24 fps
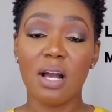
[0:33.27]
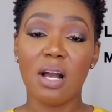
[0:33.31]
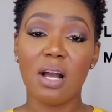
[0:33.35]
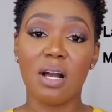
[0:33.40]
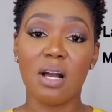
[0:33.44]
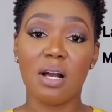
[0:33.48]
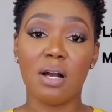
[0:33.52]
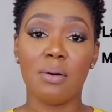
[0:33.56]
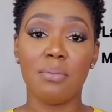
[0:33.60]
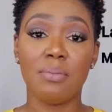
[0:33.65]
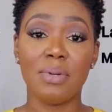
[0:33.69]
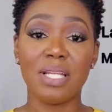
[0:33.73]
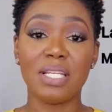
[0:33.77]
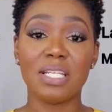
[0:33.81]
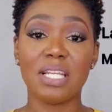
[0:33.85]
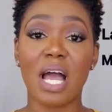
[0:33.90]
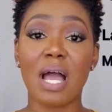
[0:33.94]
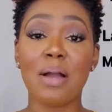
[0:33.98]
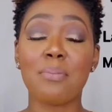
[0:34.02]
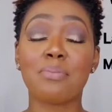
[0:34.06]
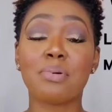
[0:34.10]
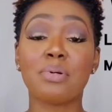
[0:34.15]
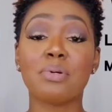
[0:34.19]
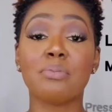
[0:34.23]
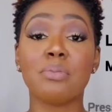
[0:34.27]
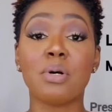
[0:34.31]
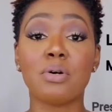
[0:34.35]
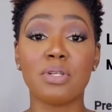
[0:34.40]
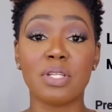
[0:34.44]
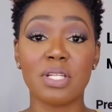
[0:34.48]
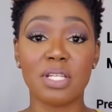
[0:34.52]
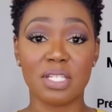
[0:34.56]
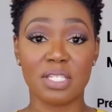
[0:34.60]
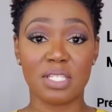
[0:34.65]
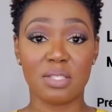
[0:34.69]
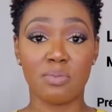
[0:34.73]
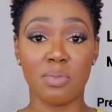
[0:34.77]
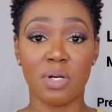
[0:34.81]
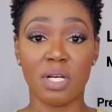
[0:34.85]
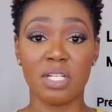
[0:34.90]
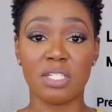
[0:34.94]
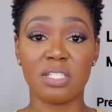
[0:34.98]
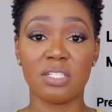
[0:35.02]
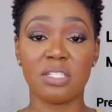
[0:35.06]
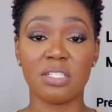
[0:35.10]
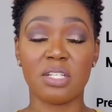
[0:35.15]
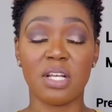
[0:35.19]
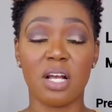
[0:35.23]
not promoted as
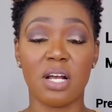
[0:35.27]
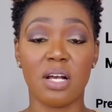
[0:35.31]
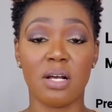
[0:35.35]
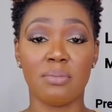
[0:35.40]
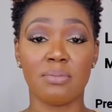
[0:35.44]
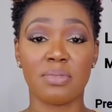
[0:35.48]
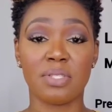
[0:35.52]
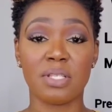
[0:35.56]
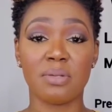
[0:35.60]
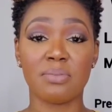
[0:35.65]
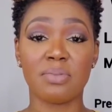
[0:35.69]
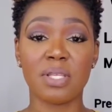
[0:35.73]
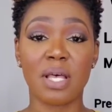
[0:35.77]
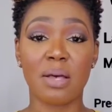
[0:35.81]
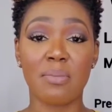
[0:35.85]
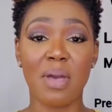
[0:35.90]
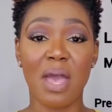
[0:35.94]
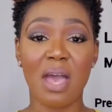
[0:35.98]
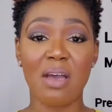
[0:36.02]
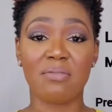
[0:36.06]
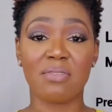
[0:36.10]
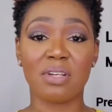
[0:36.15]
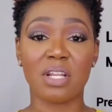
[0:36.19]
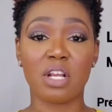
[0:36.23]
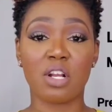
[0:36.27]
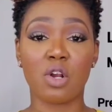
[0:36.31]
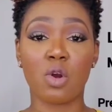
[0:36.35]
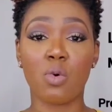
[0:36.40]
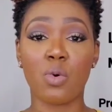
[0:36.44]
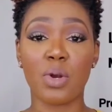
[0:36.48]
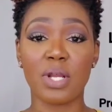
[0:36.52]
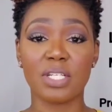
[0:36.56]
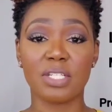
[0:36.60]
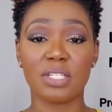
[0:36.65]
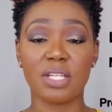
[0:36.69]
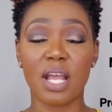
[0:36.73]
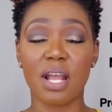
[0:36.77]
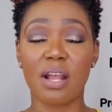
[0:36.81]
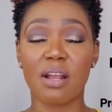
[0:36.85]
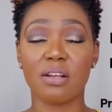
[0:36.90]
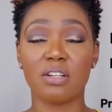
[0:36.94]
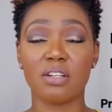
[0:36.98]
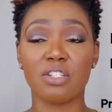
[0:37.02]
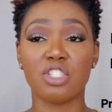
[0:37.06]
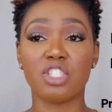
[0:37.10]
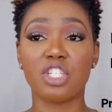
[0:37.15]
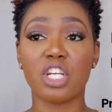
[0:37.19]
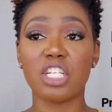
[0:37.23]
much, sometimes having
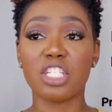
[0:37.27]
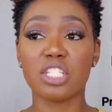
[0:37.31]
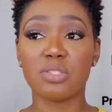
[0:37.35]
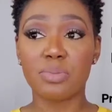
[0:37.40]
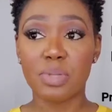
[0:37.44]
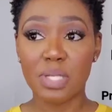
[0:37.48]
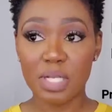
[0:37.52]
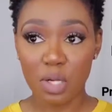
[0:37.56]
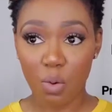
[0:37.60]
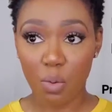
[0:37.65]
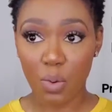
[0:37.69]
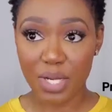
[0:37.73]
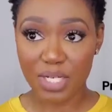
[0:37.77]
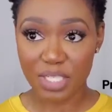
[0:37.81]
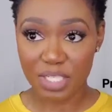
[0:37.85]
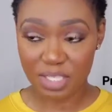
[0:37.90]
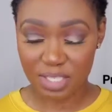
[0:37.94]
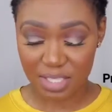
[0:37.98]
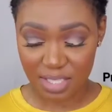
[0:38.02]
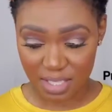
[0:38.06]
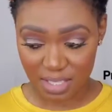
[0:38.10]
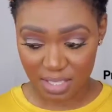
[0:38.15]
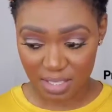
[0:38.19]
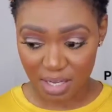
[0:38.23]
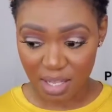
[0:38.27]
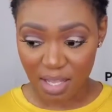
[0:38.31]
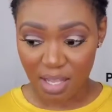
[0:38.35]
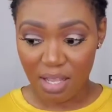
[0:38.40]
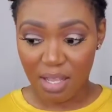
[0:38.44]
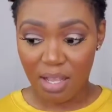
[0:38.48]
our judgment questioned,